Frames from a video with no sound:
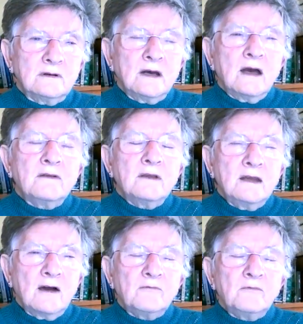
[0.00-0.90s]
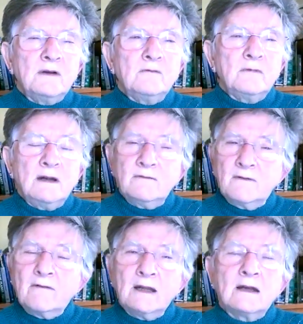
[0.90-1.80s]
I think I've been really
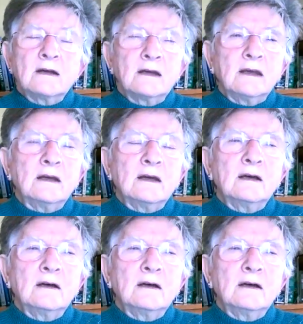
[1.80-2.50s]
very lucky